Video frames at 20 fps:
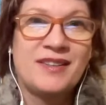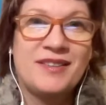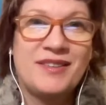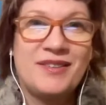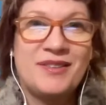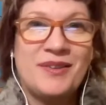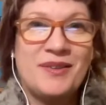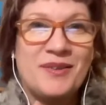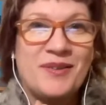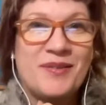
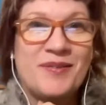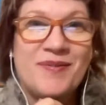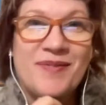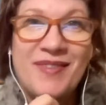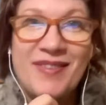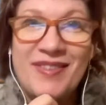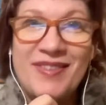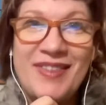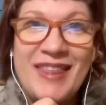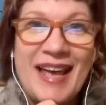So
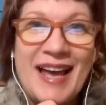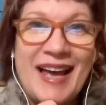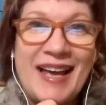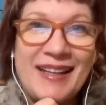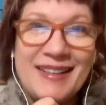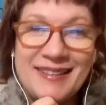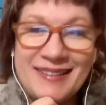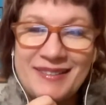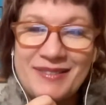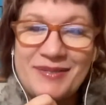
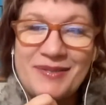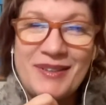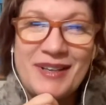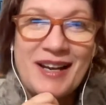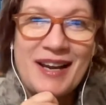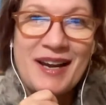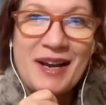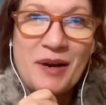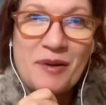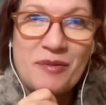that's
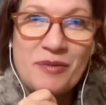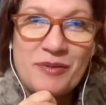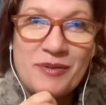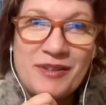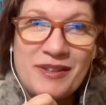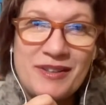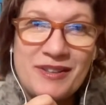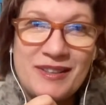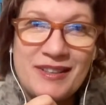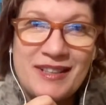what I have
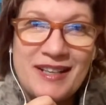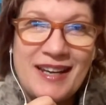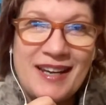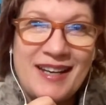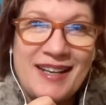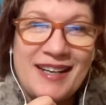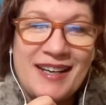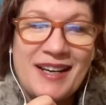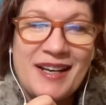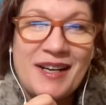for you
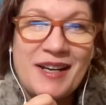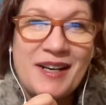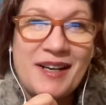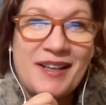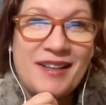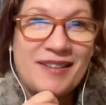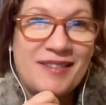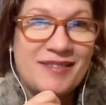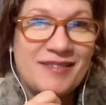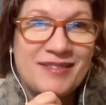
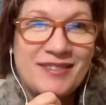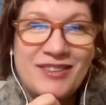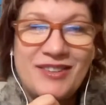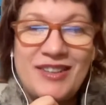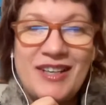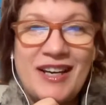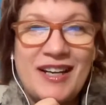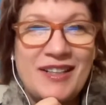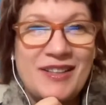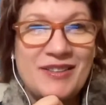today.
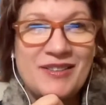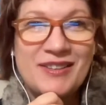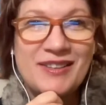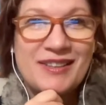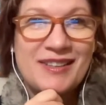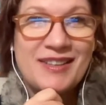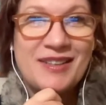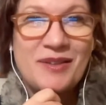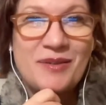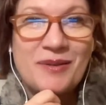You got to use
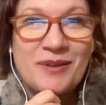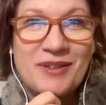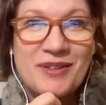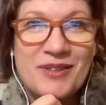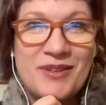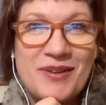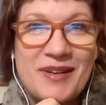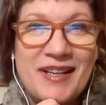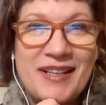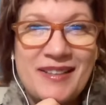it. It
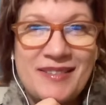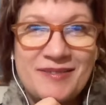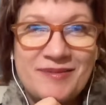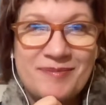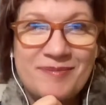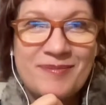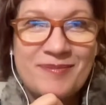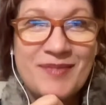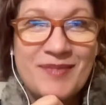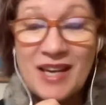works great.
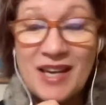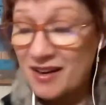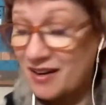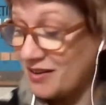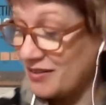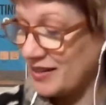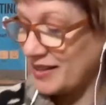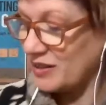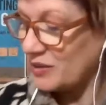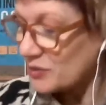
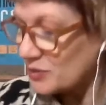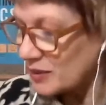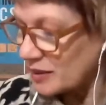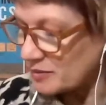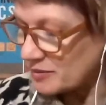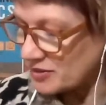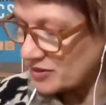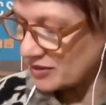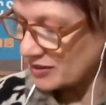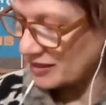All right. Oh,
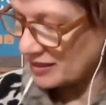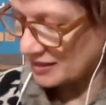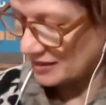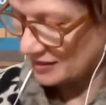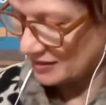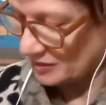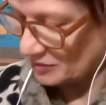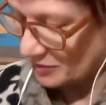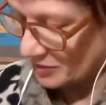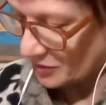I'm just looking
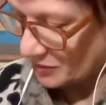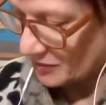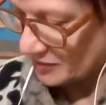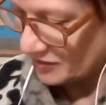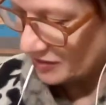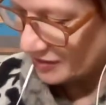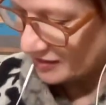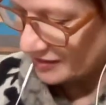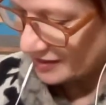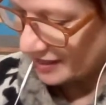to see what
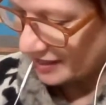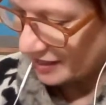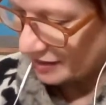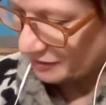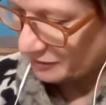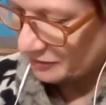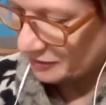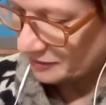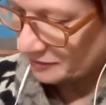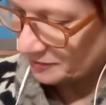questions I
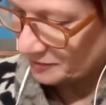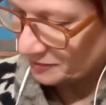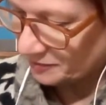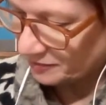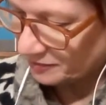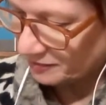have.